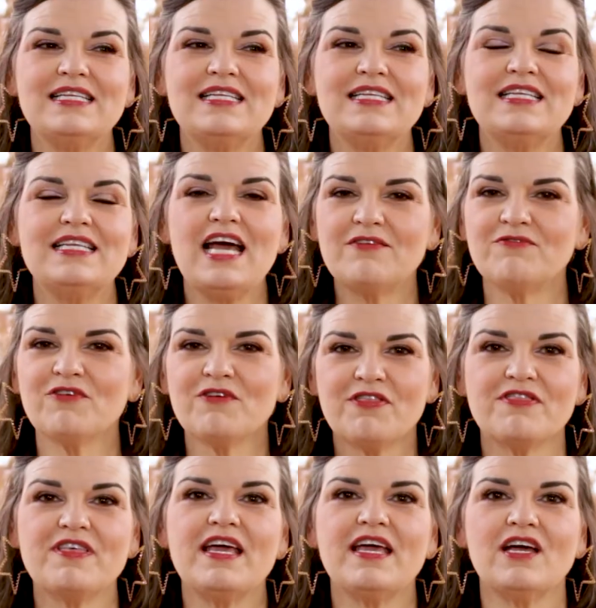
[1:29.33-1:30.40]
never
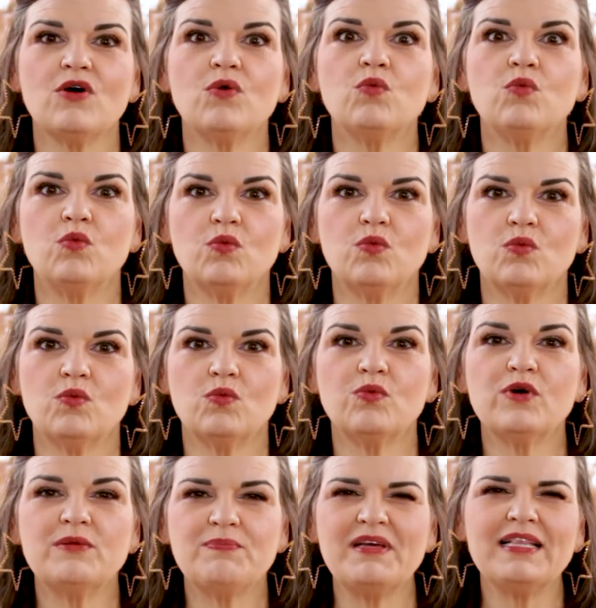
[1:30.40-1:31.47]
think
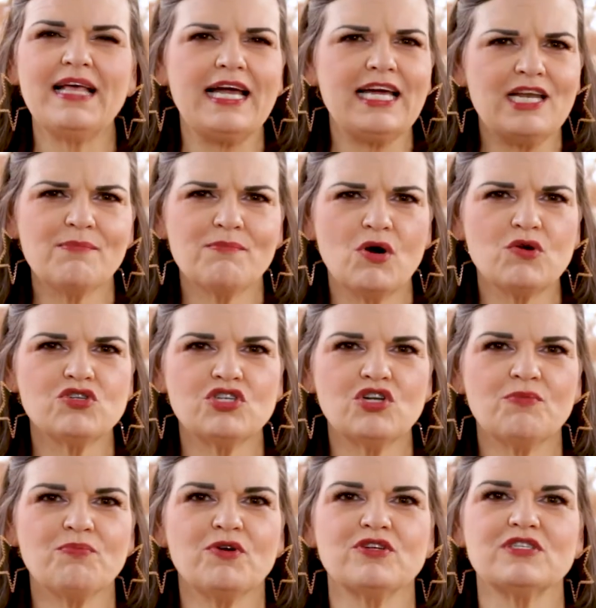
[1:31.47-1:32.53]
would be like an
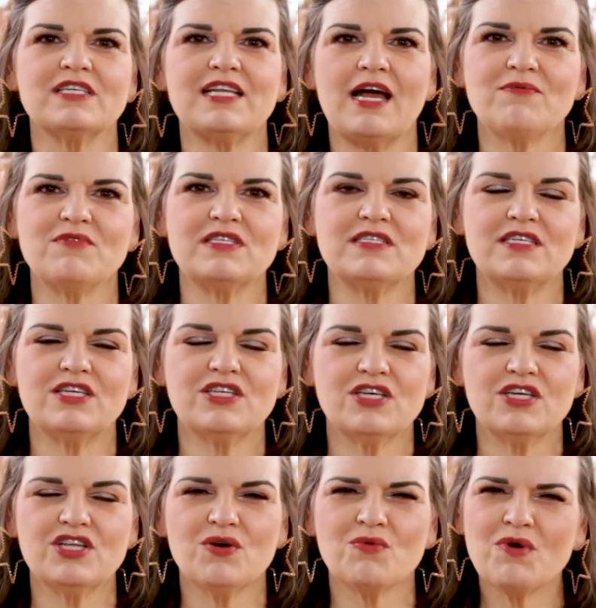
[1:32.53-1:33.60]
emotional person. I was,
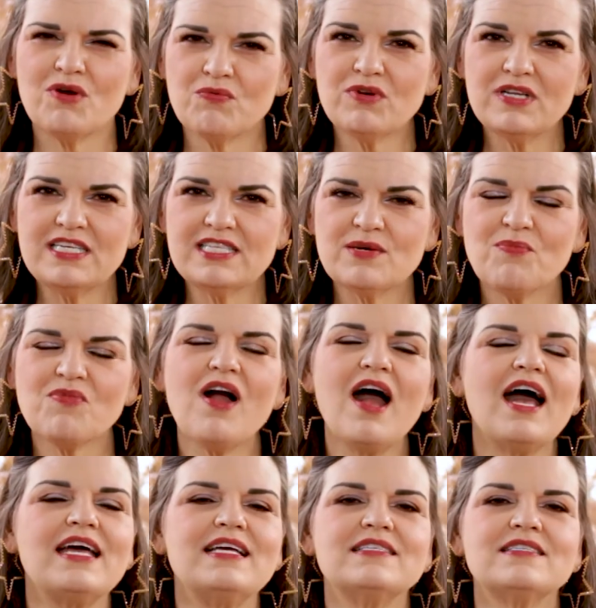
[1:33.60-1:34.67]
you know, really
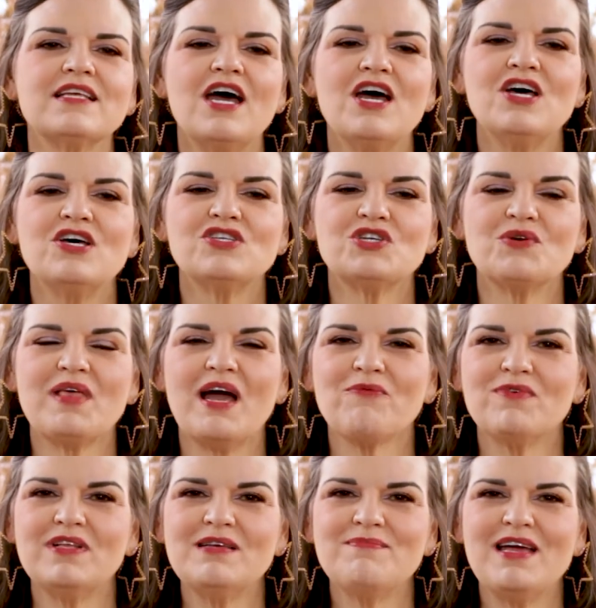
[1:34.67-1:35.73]
surprised. So
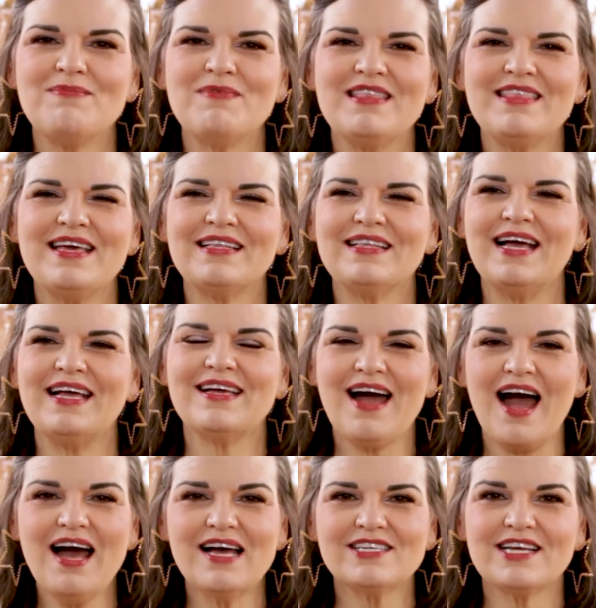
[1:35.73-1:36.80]
that really made me think, like,
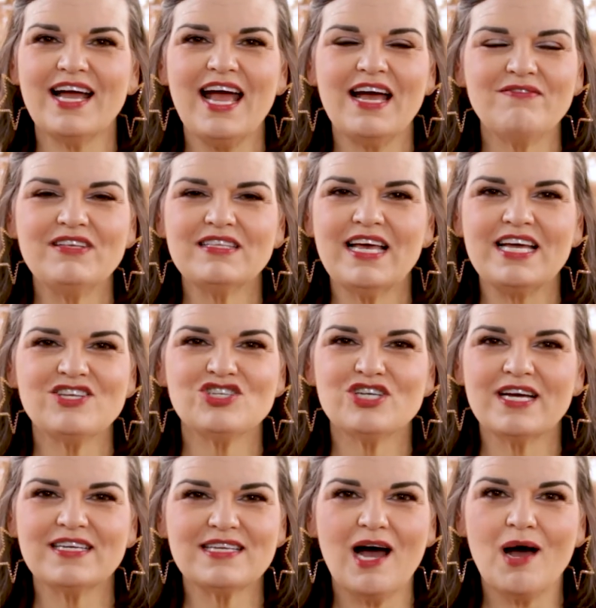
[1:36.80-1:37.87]
gosh, I haven't like
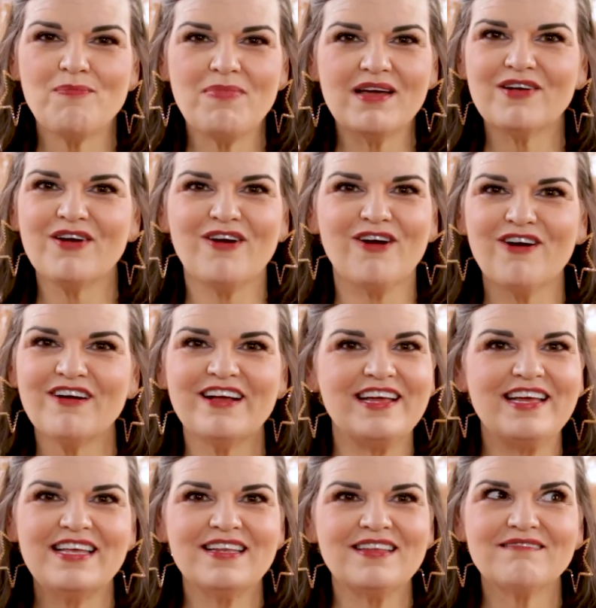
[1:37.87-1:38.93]
checked up on her
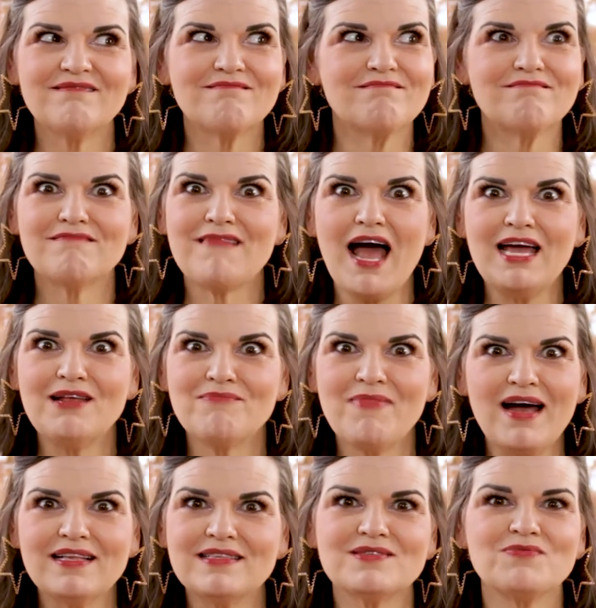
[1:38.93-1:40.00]
in nine
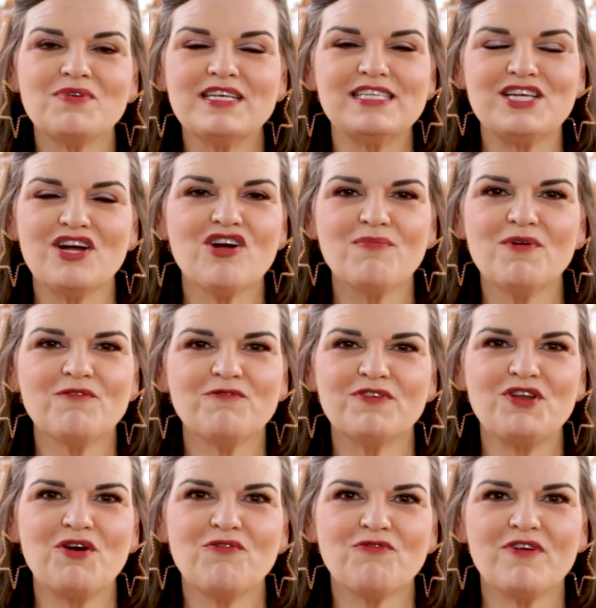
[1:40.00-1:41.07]
months. What a terrible,
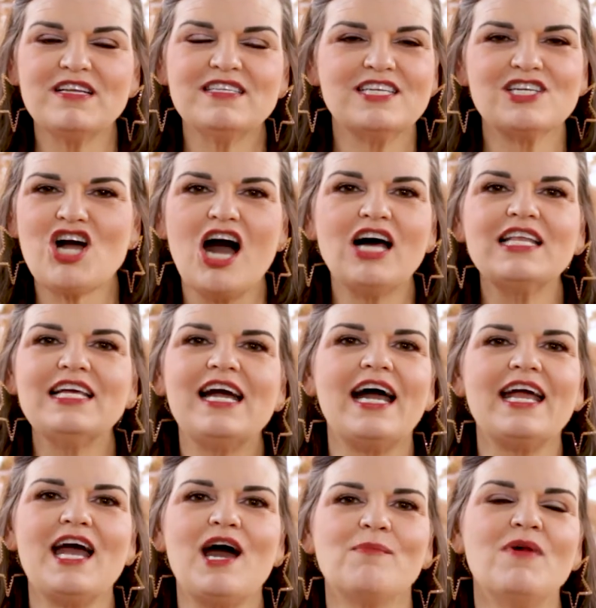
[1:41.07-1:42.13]
you know, friend and colleague
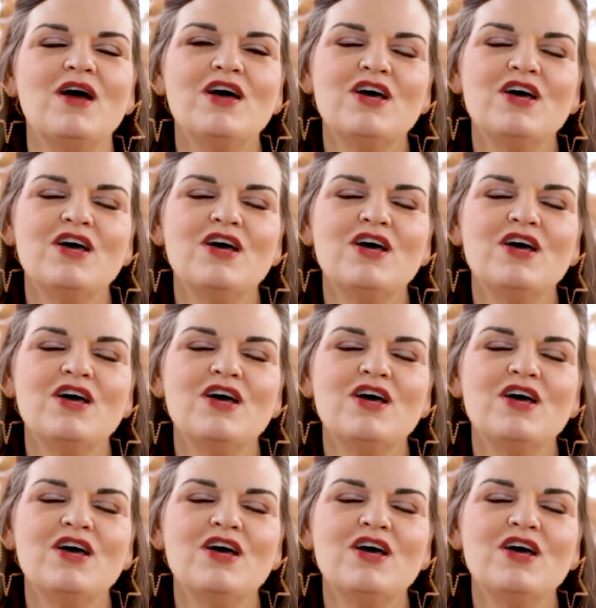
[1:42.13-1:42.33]
I am.